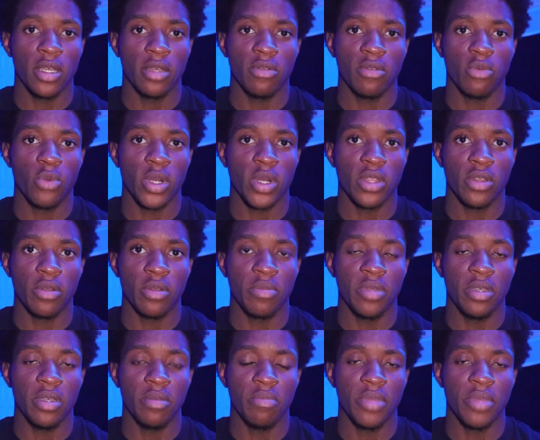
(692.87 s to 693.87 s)
whether it
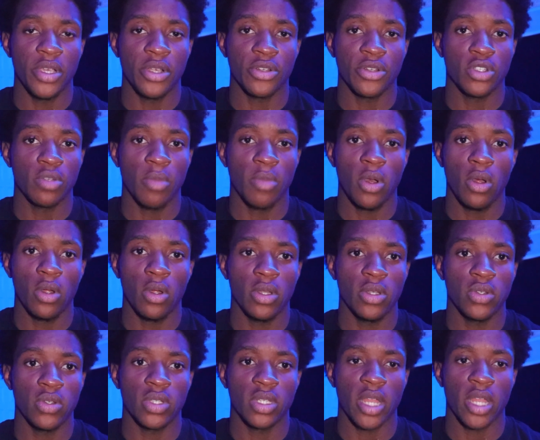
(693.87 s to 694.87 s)
be big or small. It
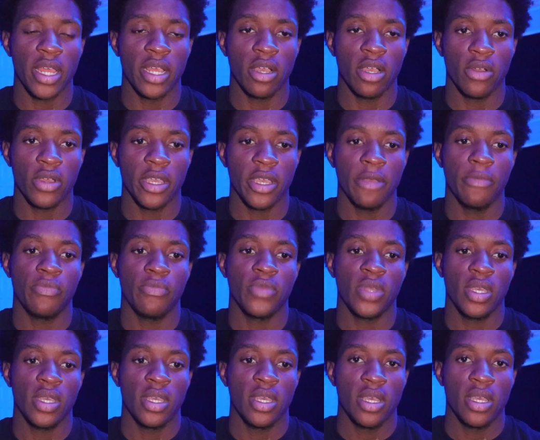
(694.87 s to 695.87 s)
was like, okay,
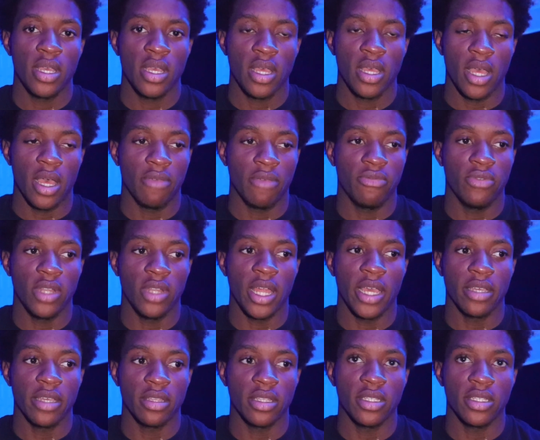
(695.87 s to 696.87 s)
I feel
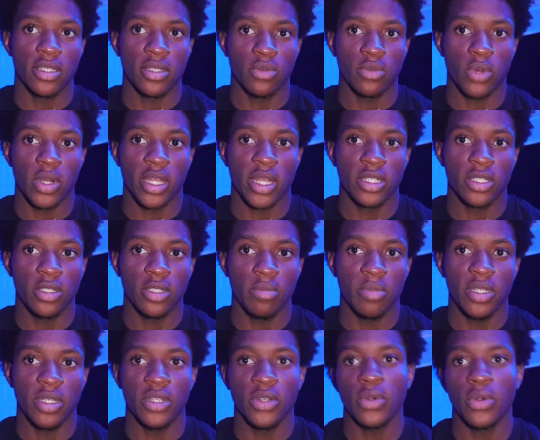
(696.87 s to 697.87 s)
like this is what I should
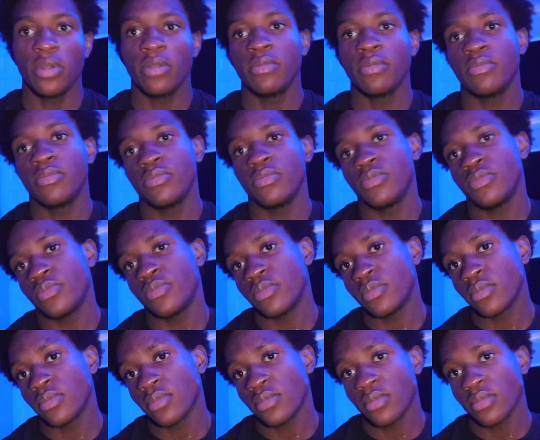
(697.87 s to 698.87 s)
be doing.
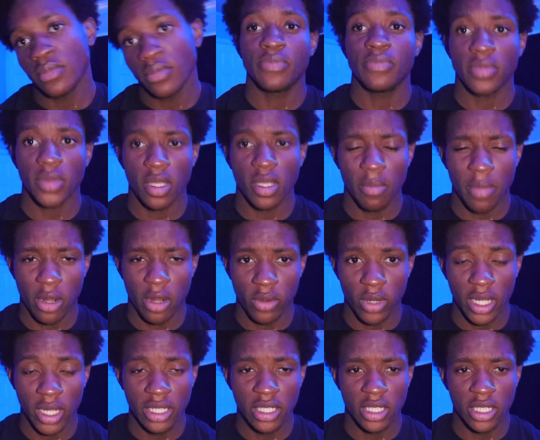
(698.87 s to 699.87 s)
My
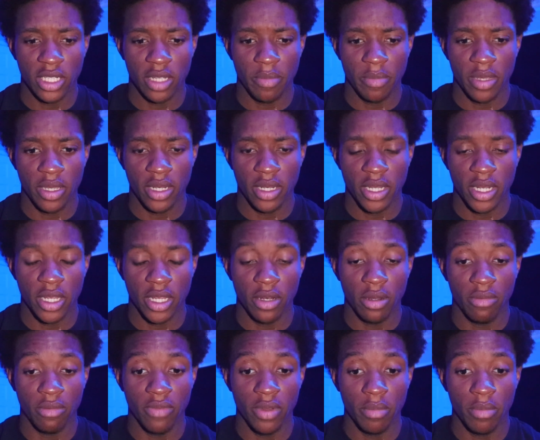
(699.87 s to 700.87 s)
relationship ended in
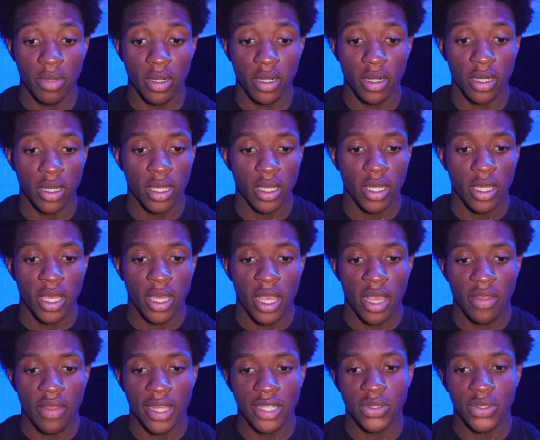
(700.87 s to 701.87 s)
November,
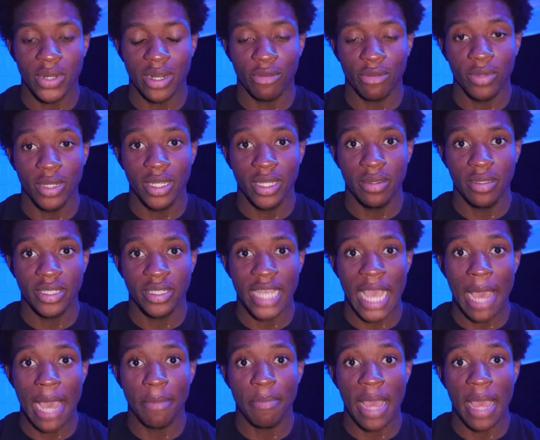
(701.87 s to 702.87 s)
and that's when I really
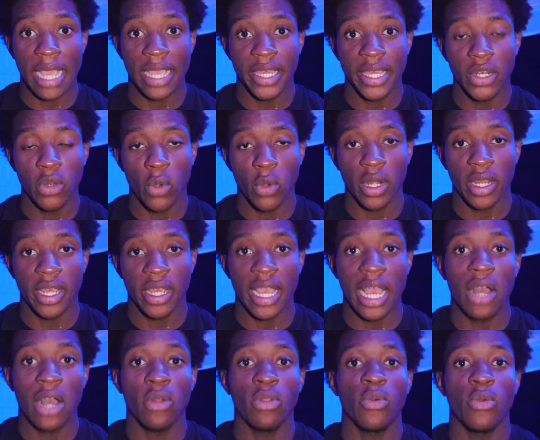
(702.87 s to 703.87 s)
tapped back into working
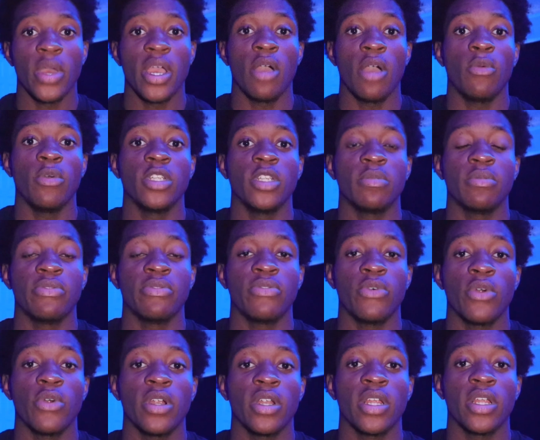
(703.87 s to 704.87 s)
out the way I was
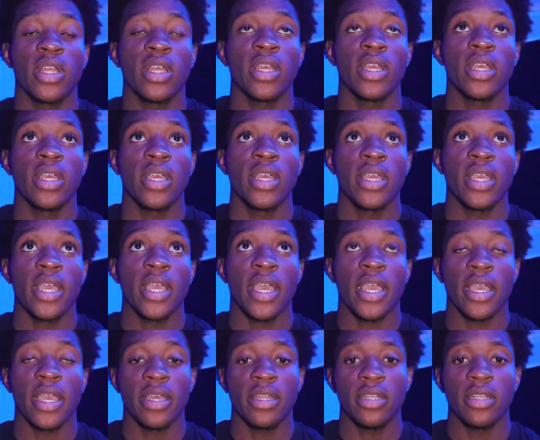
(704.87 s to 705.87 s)
before.
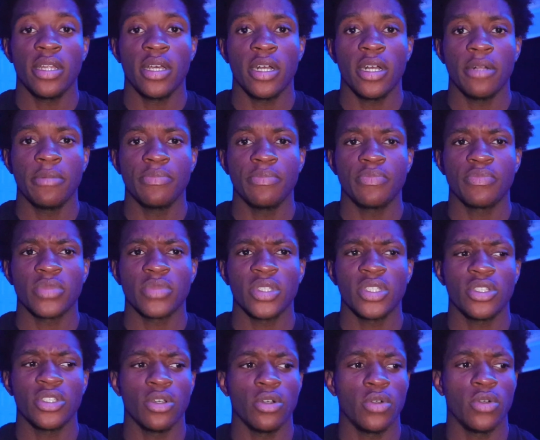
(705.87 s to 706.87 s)
And
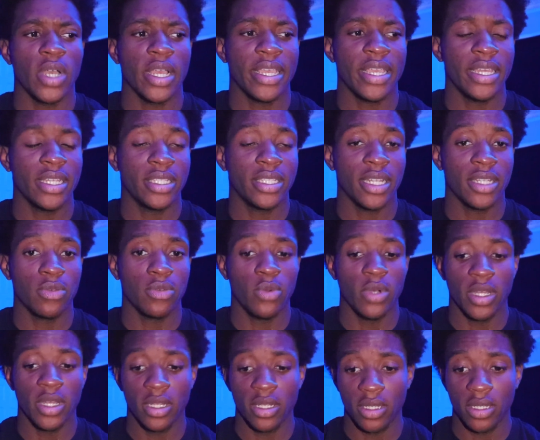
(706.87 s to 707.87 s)
so I guess that's
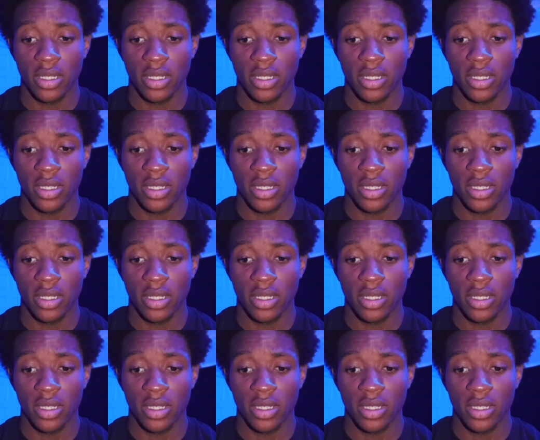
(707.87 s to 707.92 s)
what,